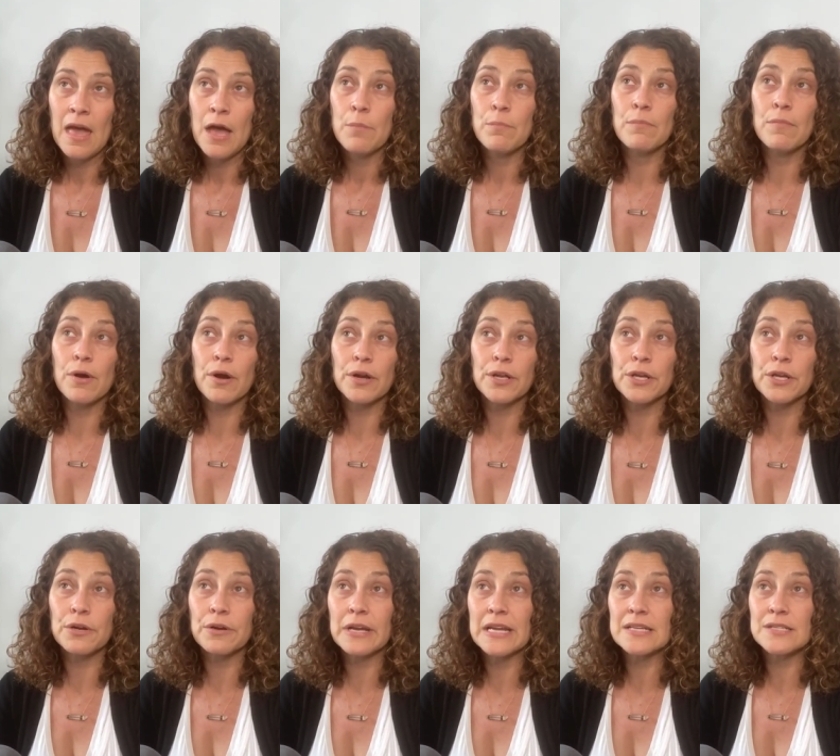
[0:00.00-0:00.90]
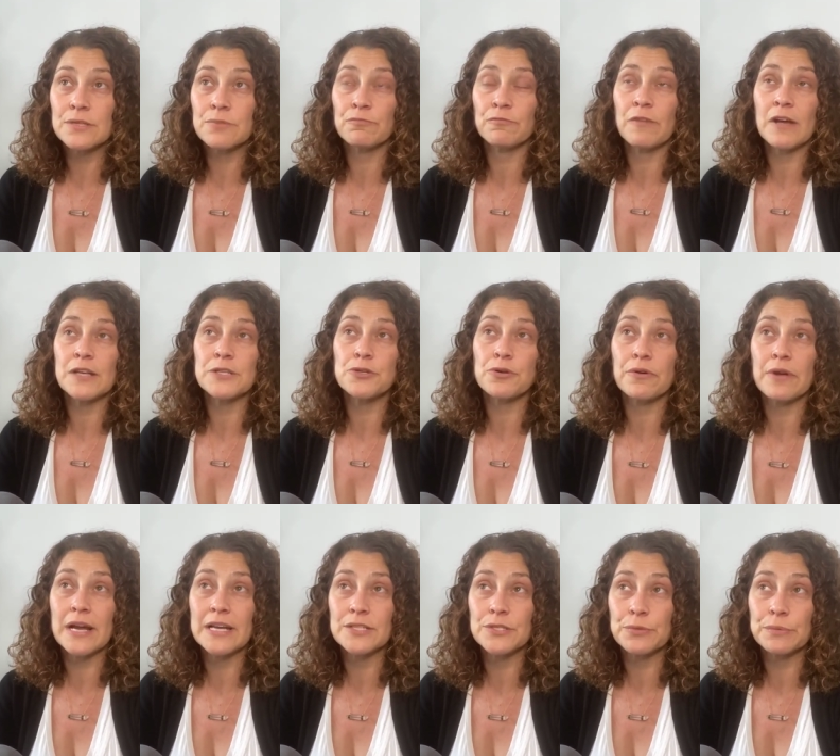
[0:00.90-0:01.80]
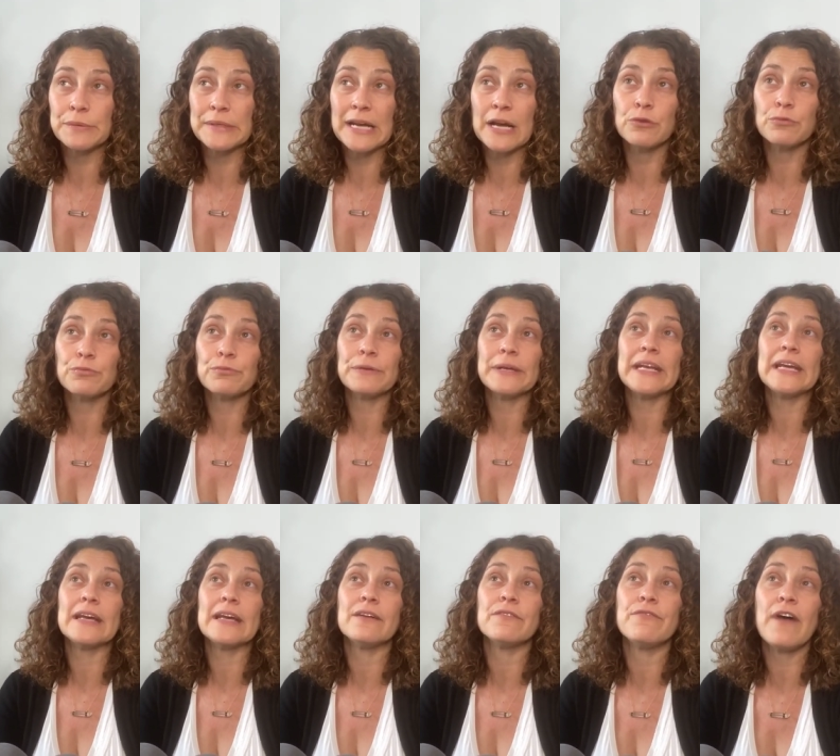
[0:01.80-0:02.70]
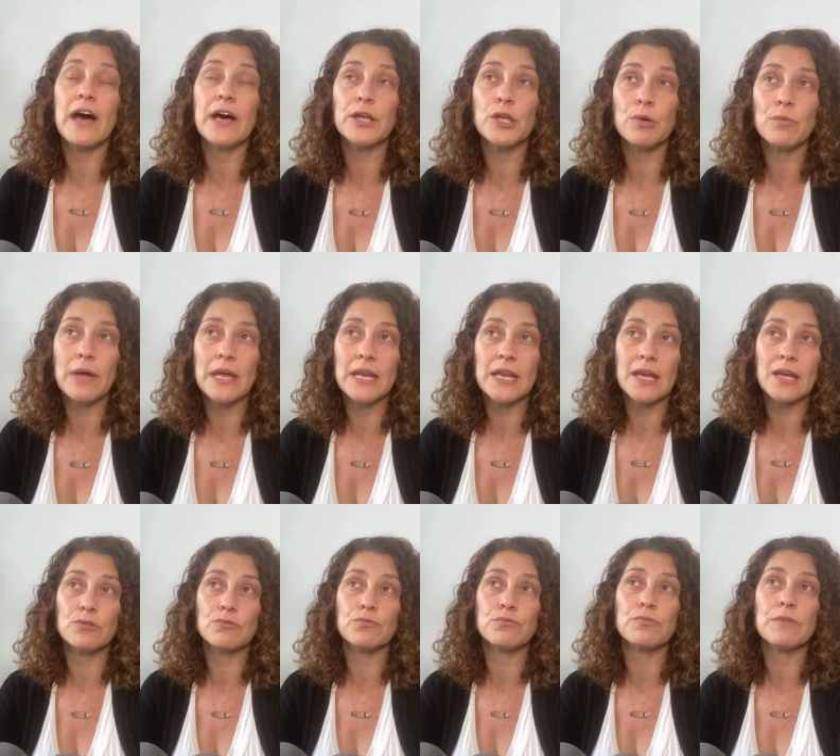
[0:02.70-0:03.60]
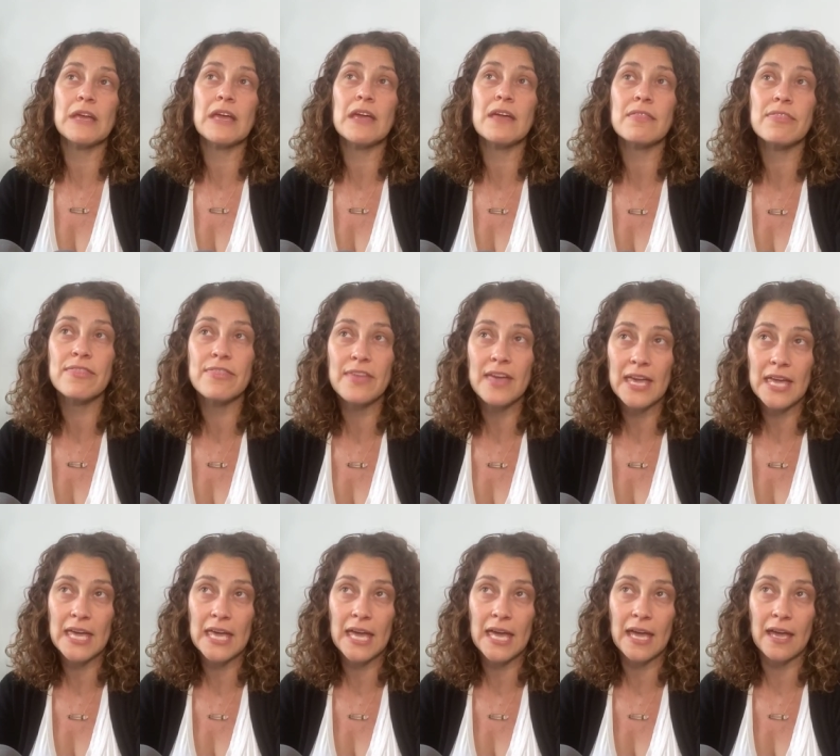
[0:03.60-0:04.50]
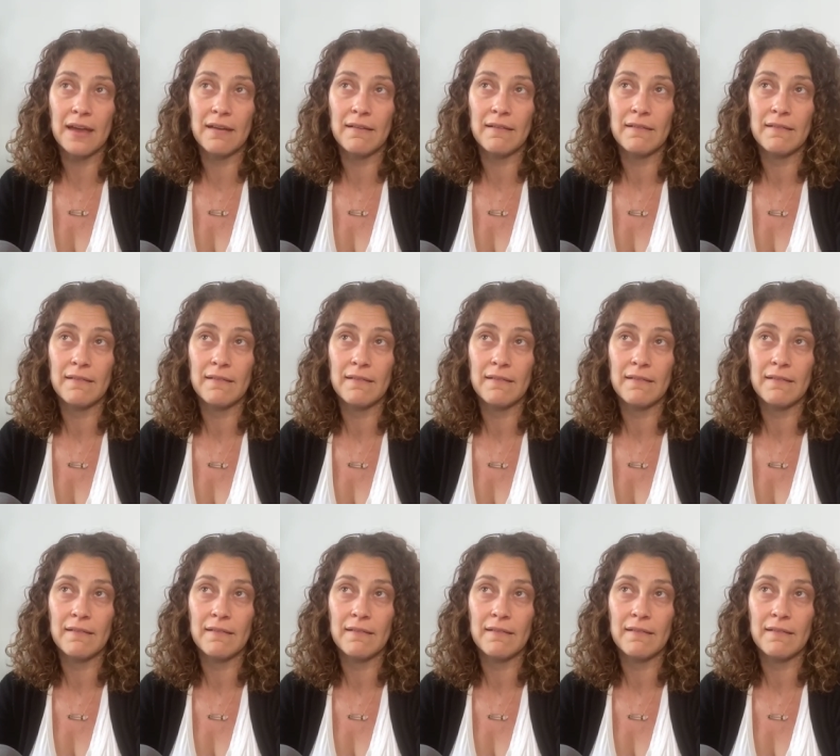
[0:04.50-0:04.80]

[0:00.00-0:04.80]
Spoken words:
Mercury is in retrograde, so we are reevaluating and rethinking